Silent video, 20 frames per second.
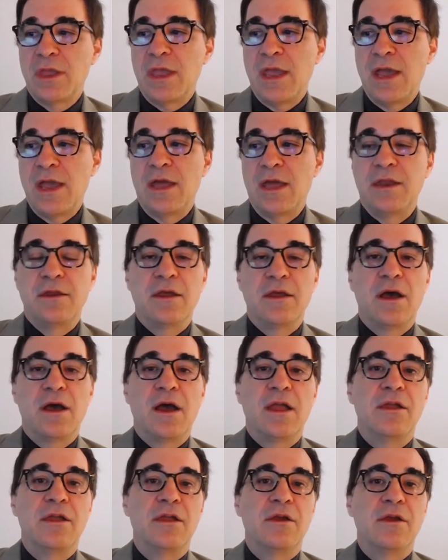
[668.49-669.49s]
And
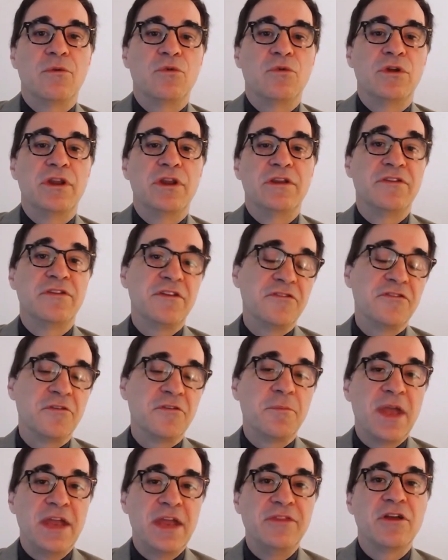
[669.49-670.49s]
I would
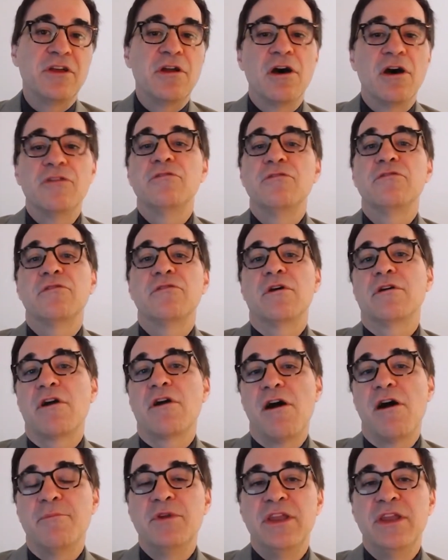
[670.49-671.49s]
anticipate that other
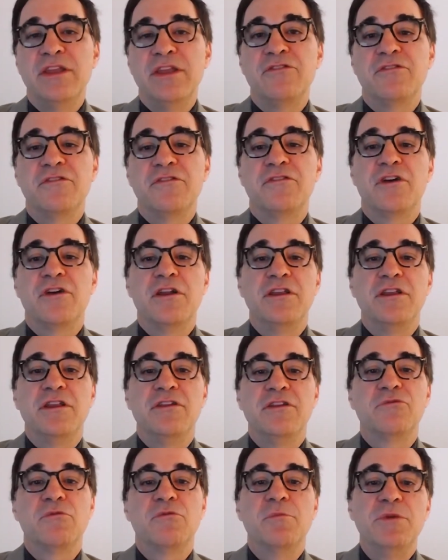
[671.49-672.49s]
combination
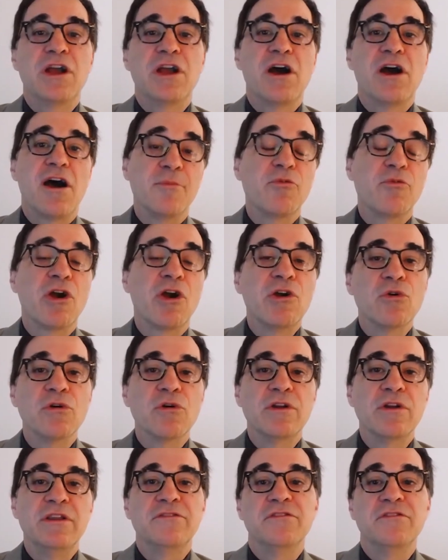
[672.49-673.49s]
studies will be high
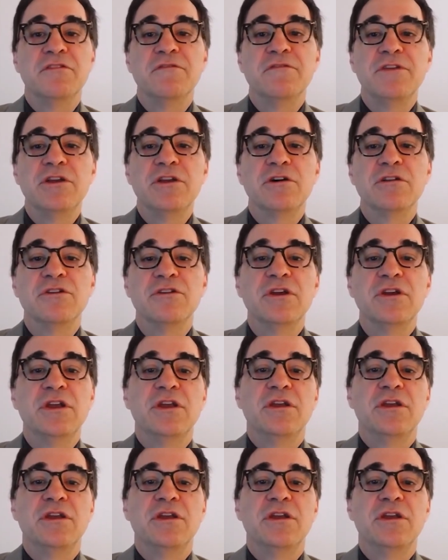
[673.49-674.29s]
priorities in the field,